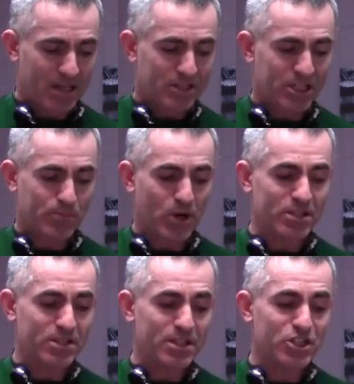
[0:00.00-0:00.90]
It says
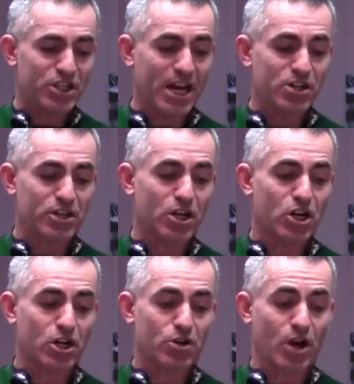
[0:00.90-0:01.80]
presently these changes
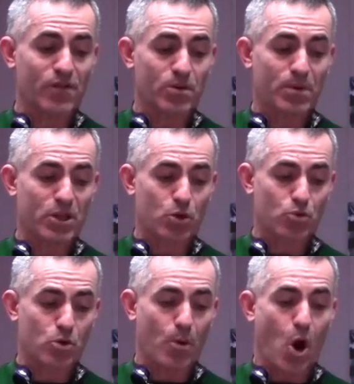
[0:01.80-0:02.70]
uncovered by the
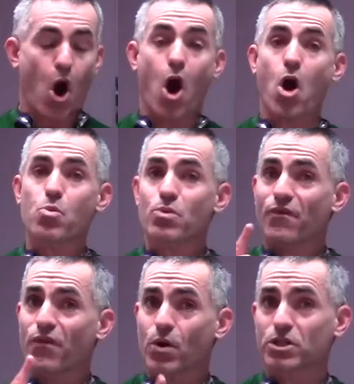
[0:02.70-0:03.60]
group are
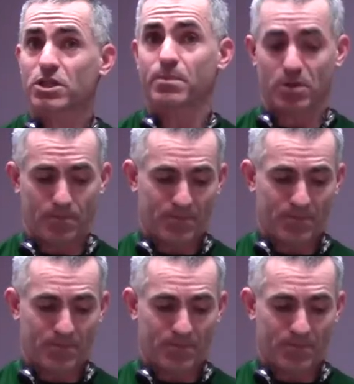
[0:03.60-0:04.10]
reversible,